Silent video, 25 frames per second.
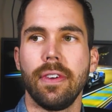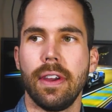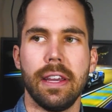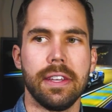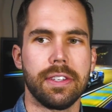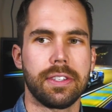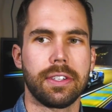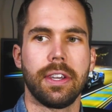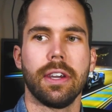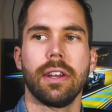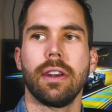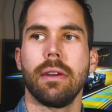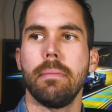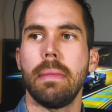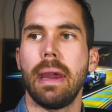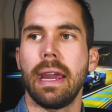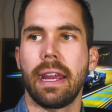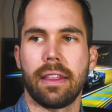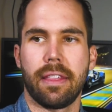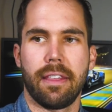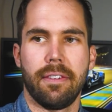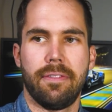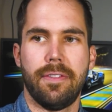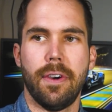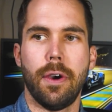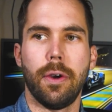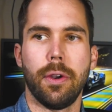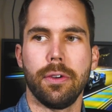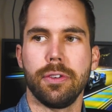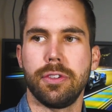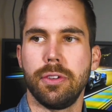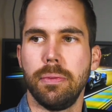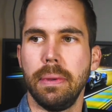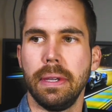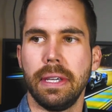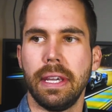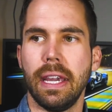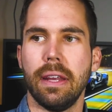is gonna make the photo
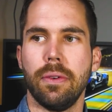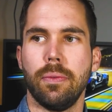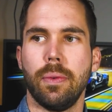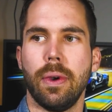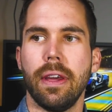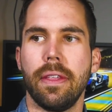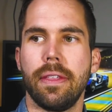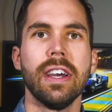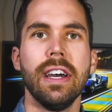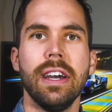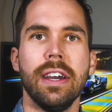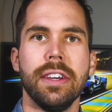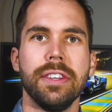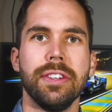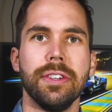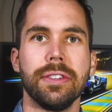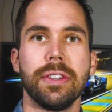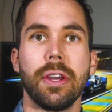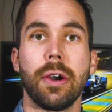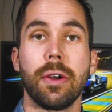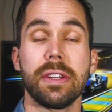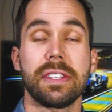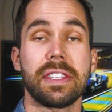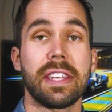to begin with. You'll notice